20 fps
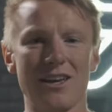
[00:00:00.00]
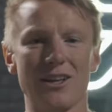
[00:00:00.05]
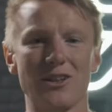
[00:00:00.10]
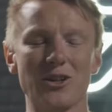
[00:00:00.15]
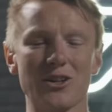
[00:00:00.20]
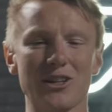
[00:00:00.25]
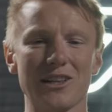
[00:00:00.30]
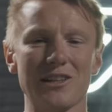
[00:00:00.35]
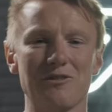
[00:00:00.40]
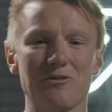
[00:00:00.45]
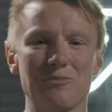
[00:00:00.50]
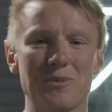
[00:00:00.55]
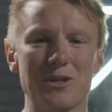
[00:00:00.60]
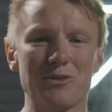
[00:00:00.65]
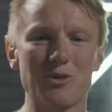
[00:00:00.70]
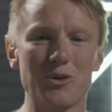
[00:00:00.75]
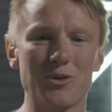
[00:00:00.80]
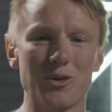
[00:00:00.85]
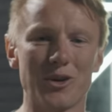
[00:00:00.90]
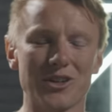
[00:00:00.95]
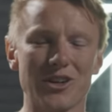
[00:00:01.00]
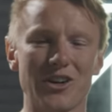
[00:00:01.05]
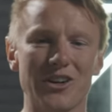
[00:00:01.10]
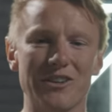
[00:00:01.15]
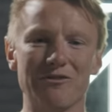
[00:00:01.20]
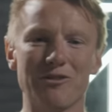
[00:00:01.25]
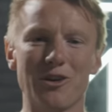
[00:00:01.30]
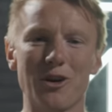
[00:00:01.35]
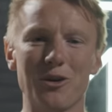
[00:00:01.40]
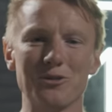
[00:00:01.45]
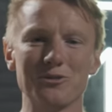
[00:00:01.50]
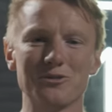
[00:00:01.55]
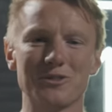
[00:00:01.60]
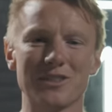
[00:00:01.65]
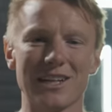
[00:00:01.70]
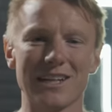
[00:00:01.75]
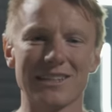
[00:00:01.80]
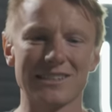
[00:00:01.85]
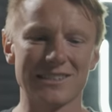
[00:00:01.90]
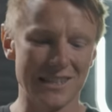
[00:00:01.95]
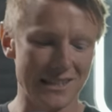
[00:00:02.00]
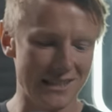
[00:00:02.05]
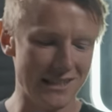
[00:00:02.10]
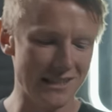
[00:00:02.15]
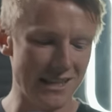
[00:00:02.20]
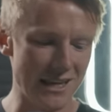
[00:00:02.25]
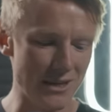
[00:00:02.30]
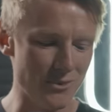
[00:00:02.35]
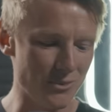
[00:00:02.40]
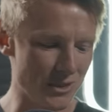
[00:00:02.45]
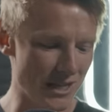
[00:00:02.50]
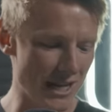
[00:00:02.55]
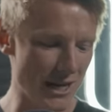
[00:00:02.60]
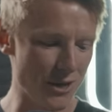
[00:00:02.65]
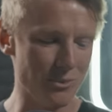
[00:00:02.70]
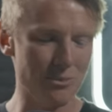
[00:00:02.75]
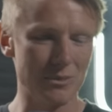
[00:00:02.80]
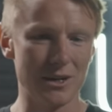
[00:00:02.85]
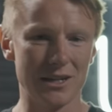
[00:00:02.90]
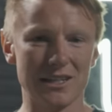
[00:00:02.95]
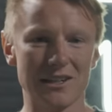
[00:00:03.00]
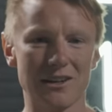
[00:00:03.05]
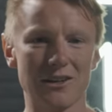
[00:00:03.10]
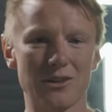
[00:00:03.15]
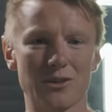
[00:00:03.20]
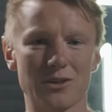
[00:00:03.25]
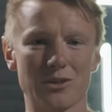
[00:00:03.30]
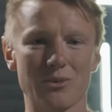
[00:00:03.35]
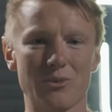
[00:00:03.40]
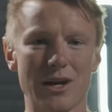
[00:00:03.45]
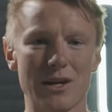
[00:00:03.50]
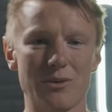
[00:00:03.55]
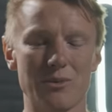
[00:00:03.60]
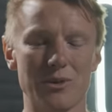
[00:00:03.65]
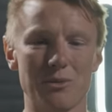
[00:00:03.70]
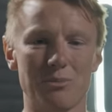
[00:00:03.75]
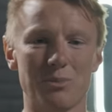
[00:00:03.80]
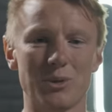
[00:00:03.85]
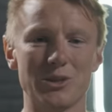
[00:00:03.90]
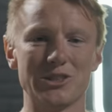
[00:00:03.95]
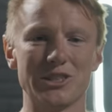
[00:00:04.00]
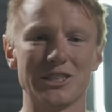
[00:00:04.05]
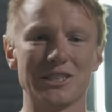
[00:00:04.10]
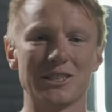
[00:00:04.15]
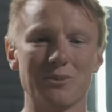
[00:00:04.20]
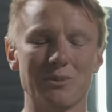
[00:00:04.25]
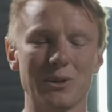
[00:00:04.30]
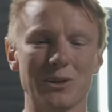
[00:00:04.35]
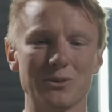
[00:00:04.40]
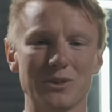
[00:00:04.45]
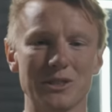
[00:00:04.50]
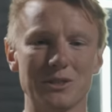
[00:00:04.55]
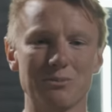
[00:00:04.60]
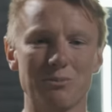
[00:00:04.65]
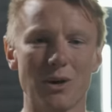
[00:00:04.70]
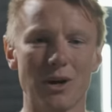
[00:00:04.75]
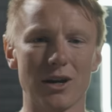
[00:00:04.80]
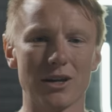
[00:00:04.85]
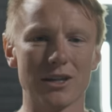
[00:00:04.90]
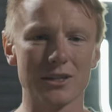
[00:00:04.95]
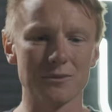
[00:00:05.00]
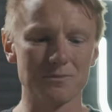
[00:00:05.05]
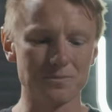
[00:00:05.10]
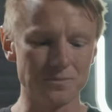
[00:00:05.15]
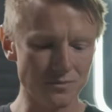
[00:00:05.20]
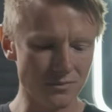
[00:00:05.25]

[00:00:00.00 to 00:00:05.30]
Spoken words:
Luckily for me, Ruroc got involved and said that they would help me along the way with a budget to build this bike.